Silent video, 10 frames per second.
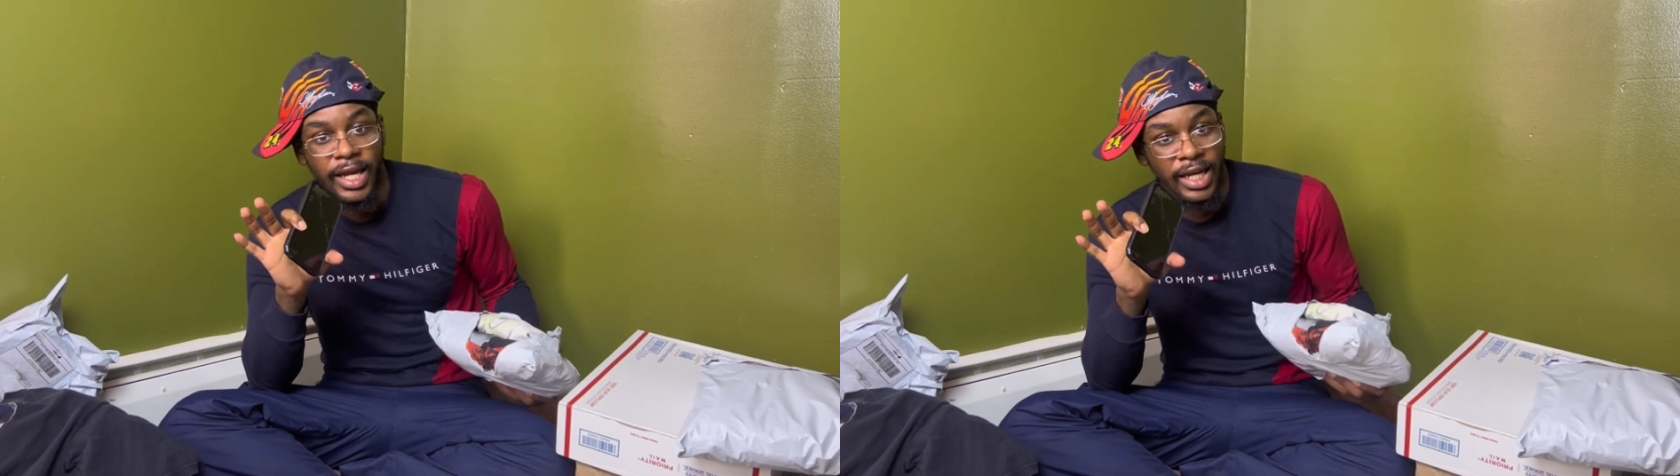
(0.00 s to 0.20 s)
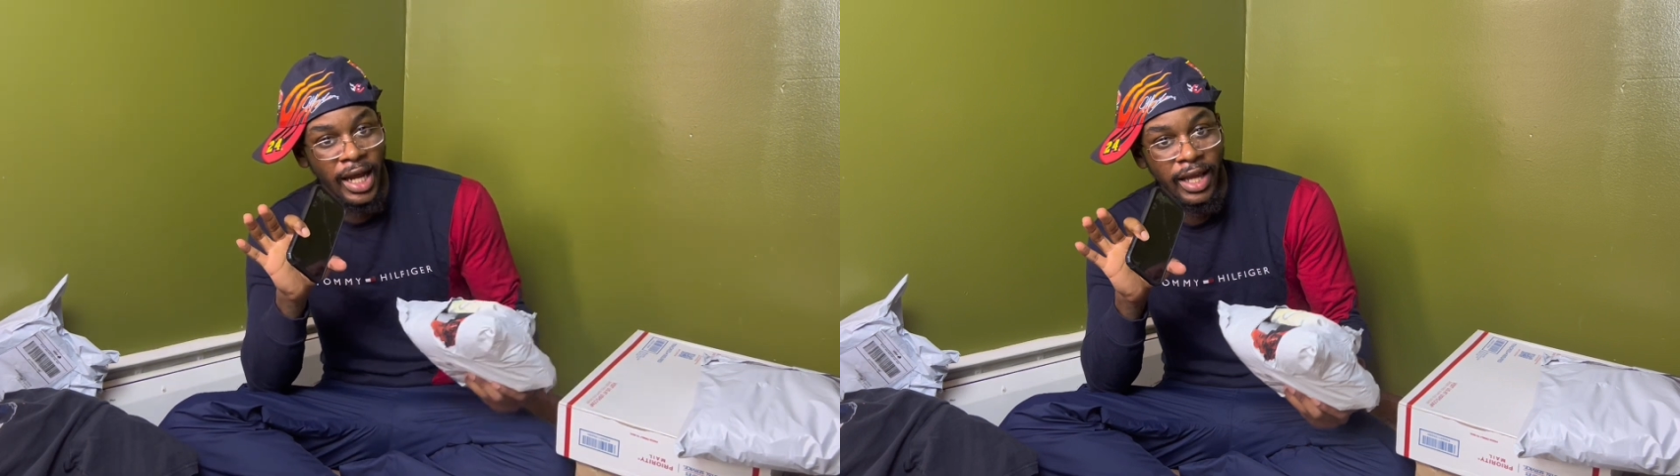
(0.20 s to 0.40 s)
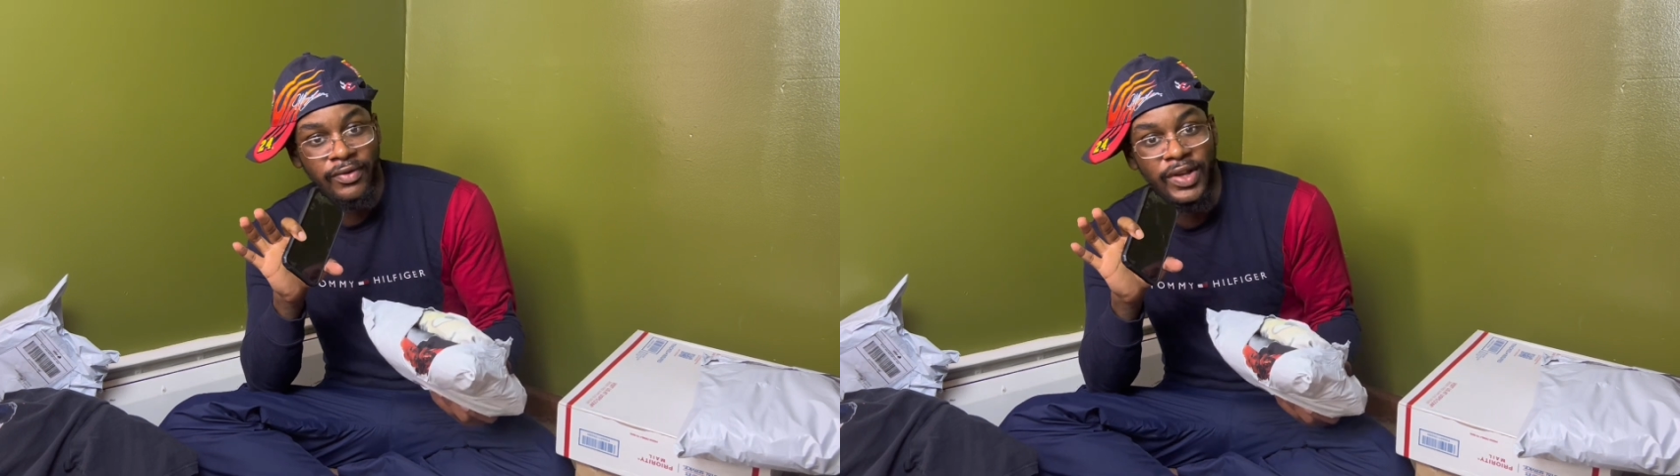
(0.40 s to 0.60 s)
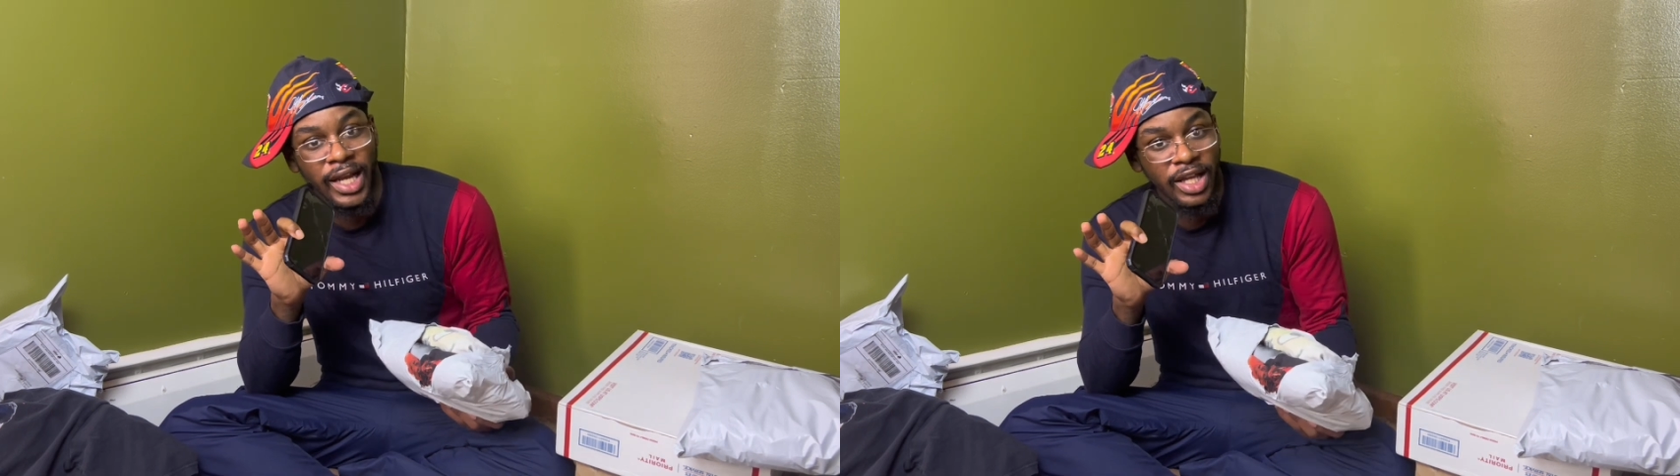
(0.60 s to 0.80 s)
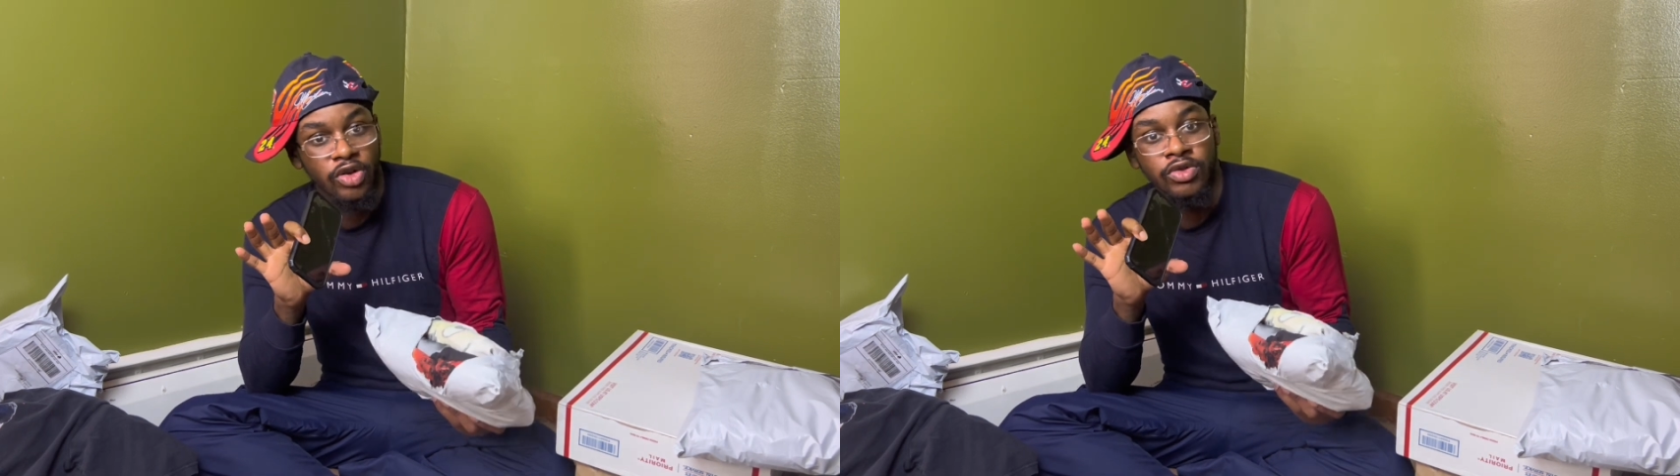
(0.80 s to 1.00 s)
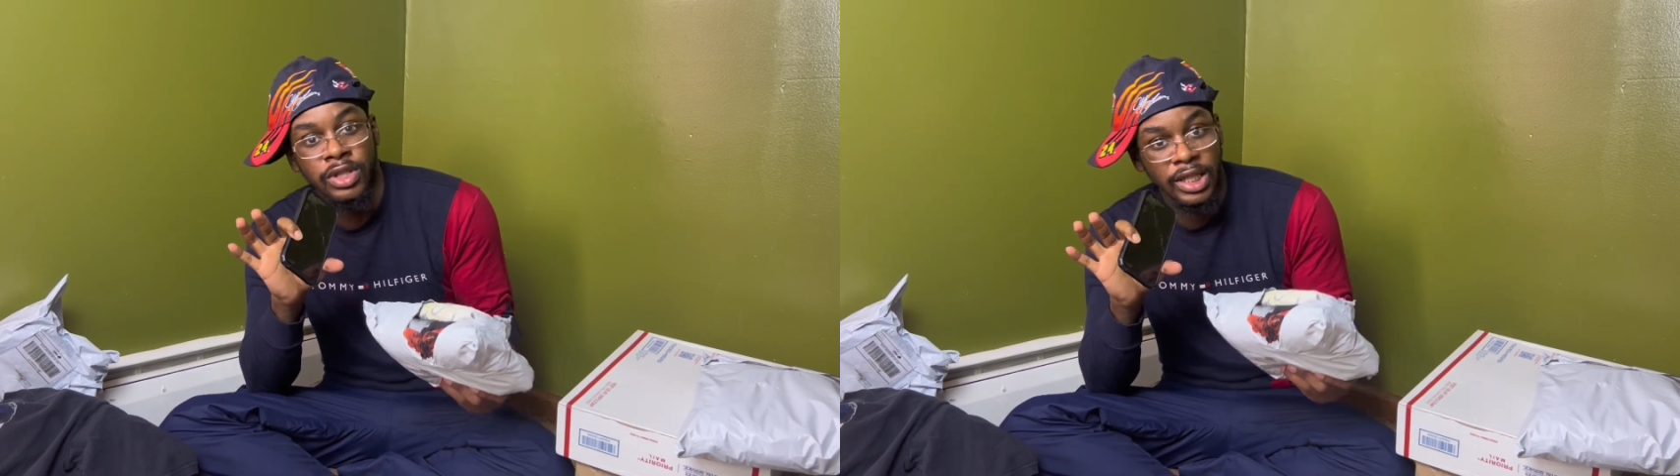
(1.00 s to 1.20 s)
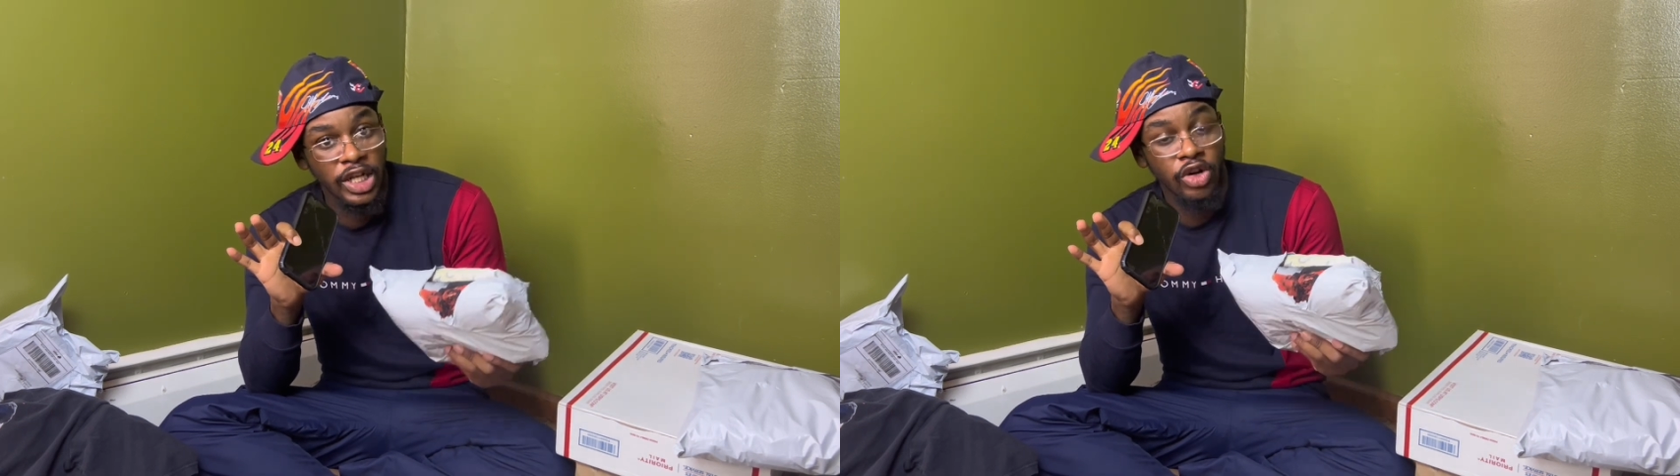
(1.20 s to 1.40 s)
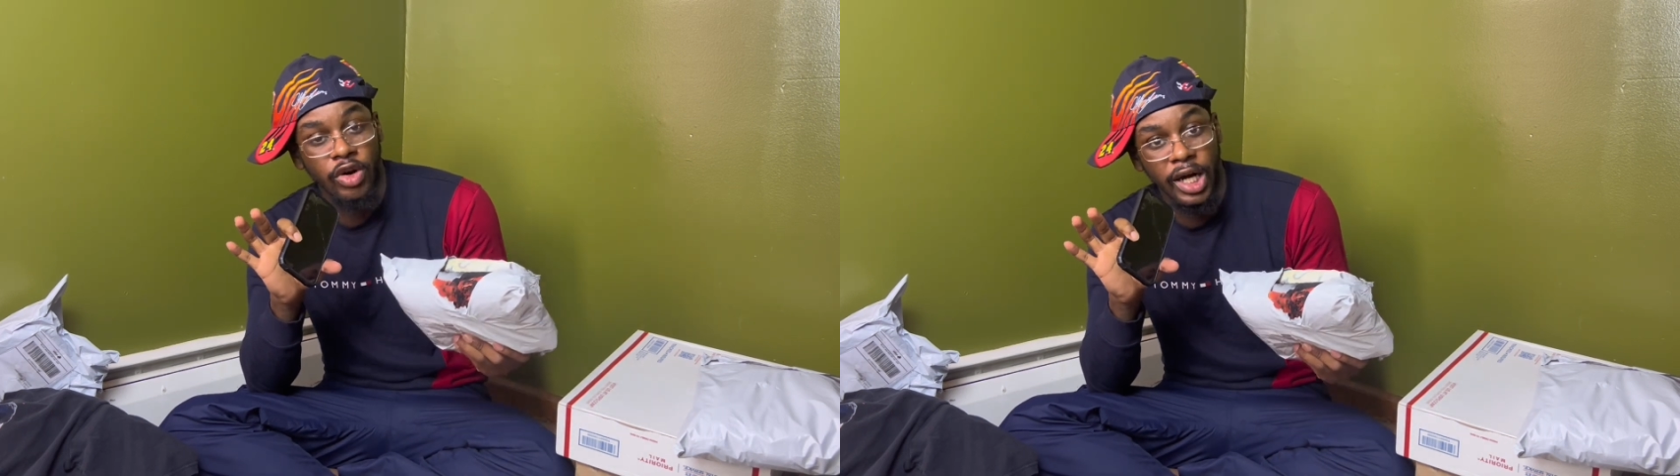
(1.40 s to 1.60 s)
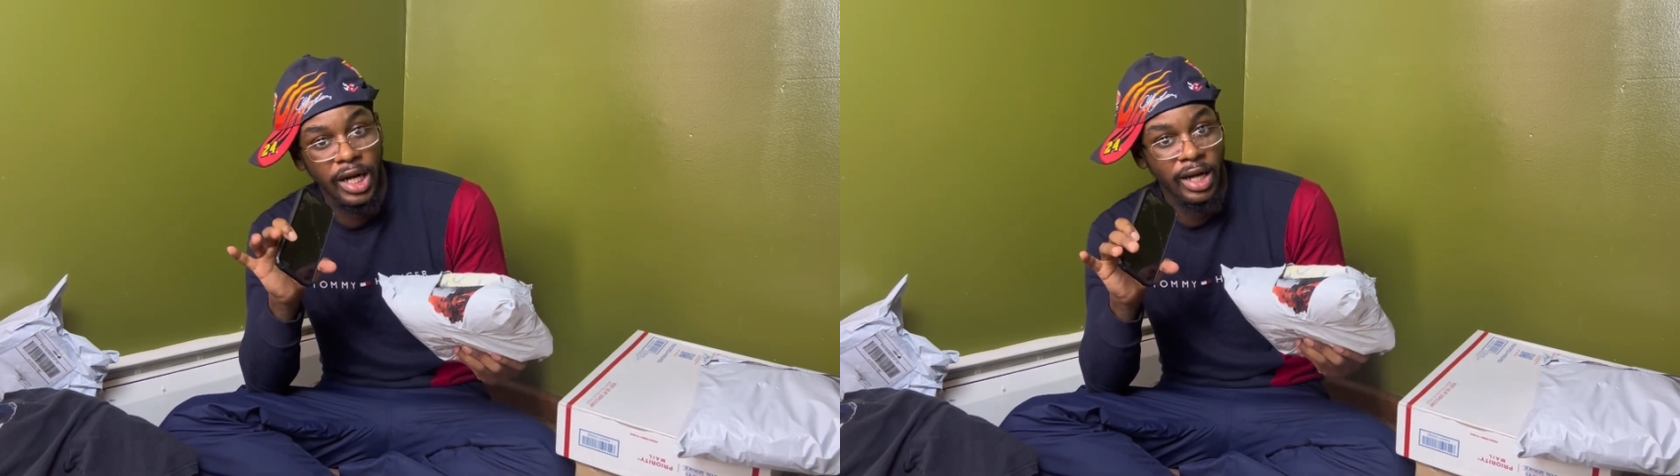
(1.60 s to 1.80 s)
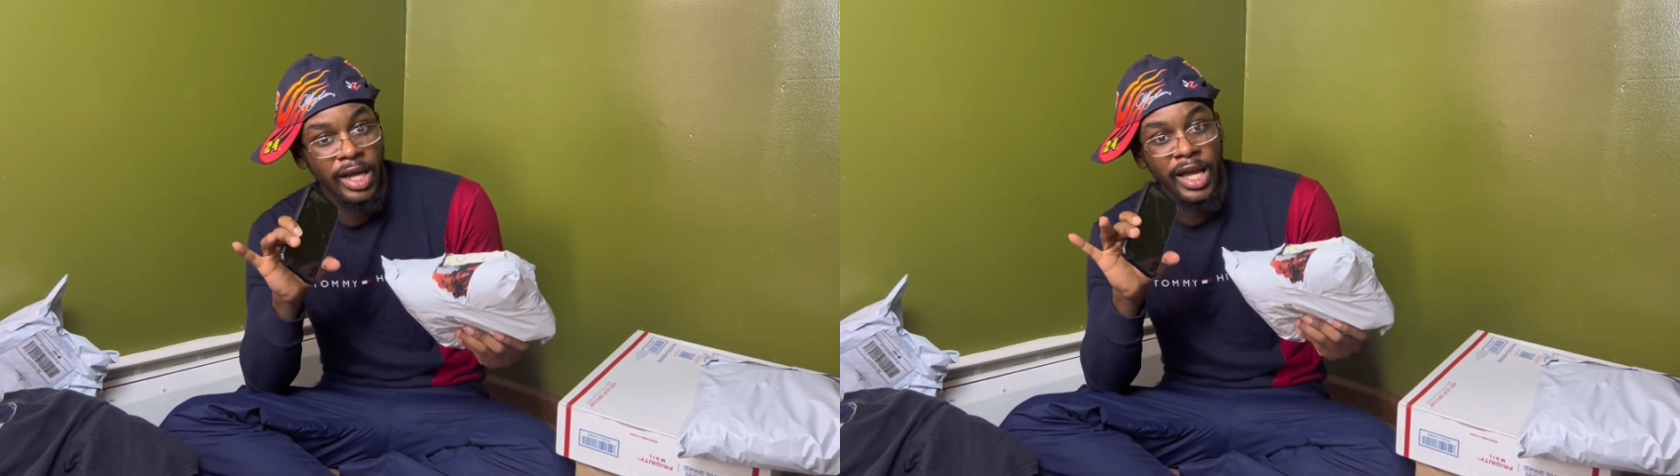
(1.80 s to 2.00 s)
not even in your your
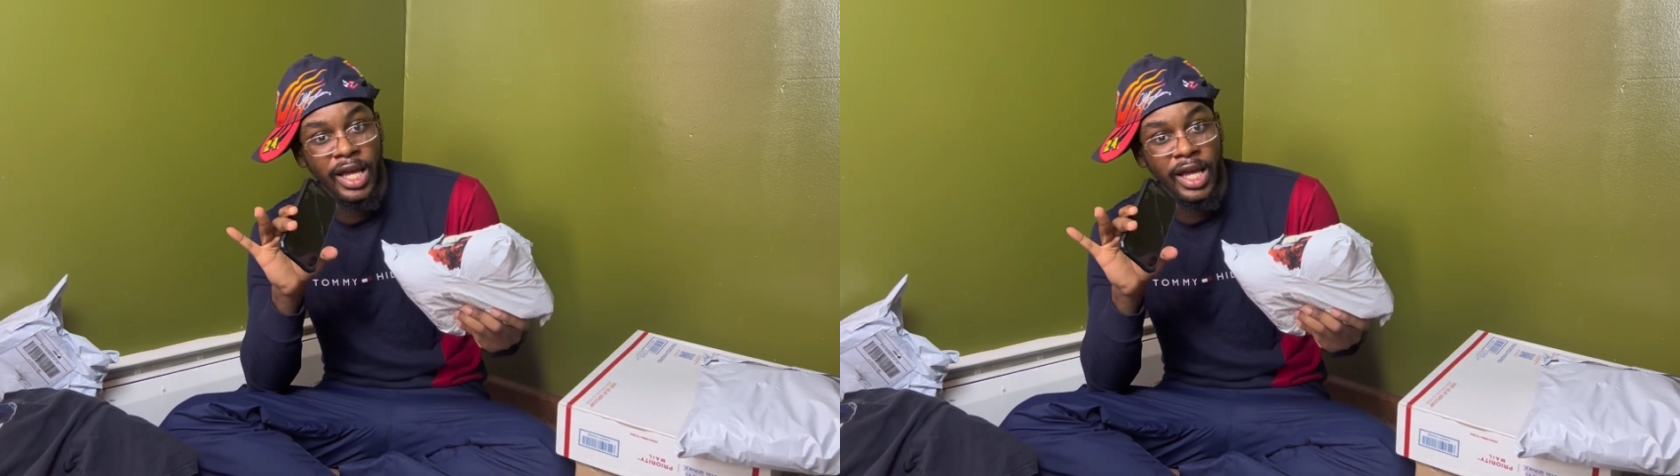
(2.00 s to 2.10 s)
uh